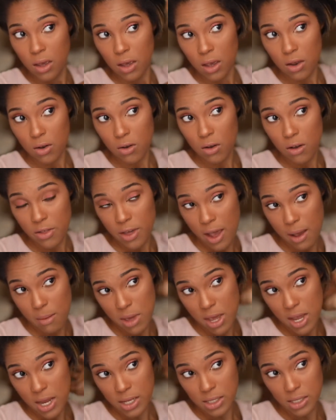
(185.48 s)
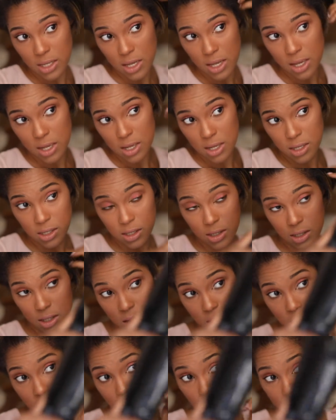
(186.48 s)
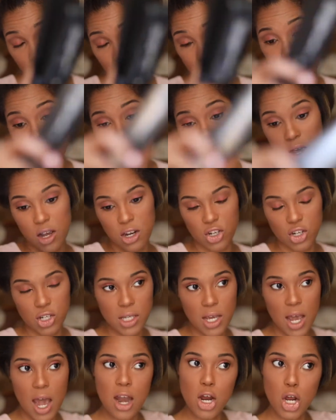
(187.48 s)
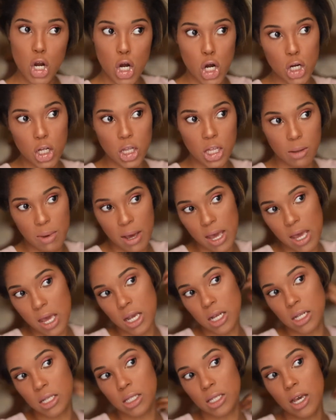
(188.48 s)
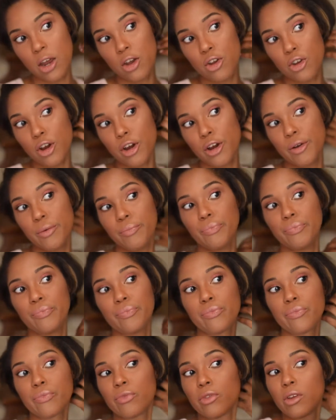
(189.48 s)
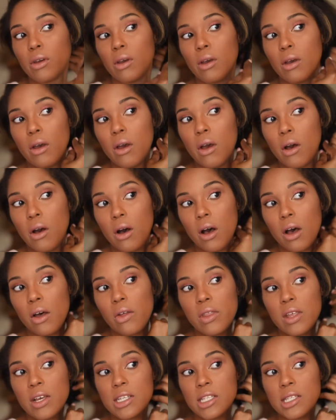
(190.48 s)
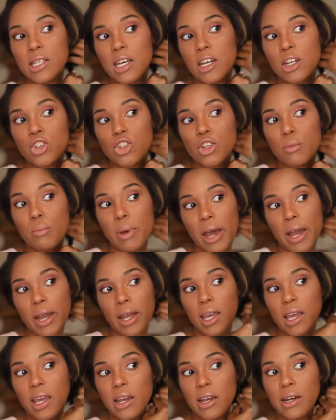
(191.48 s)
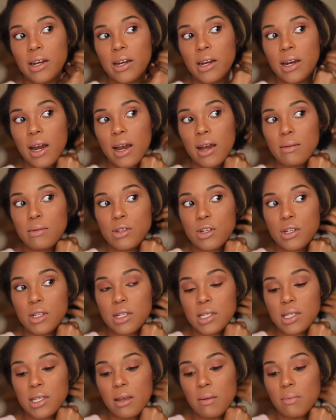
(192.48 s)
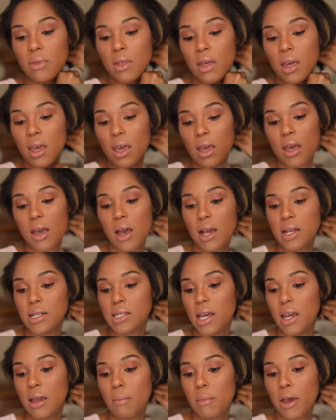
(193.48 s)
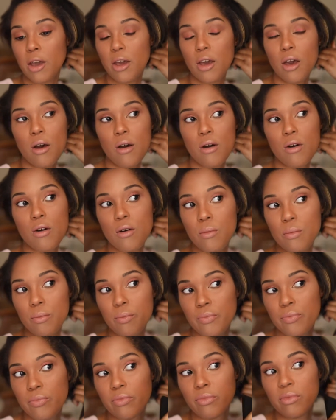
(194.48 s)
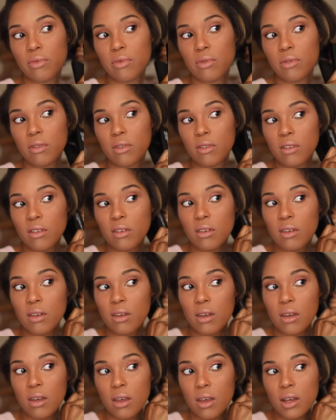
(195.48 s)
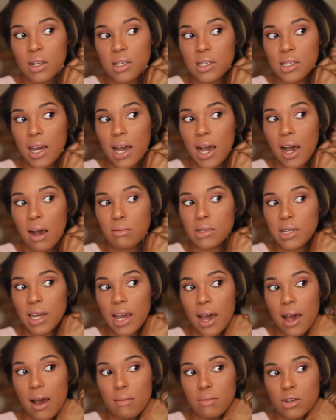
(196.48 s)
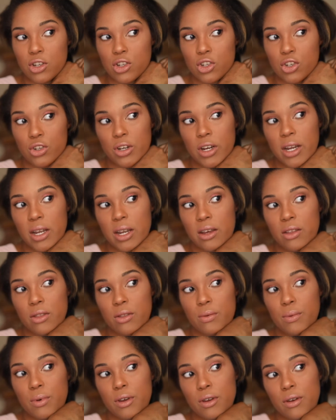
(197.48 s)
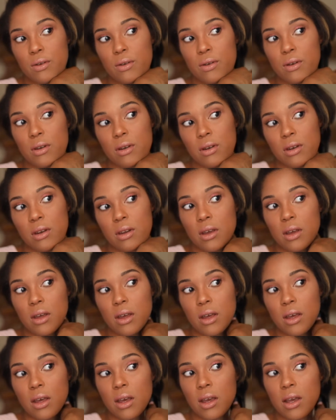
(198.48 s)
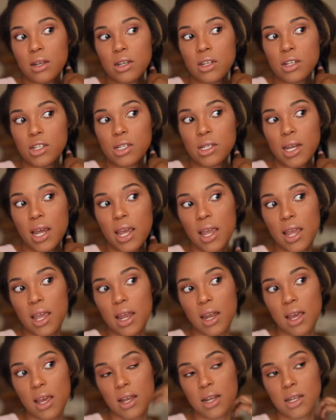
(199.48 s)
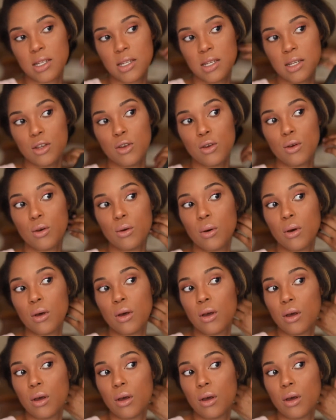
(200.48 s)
And all that means is just kind of curling my ends under. On this section back here, I'm doing the same thing. I take my comb, tap, tap to straighten out the root, and just taking it to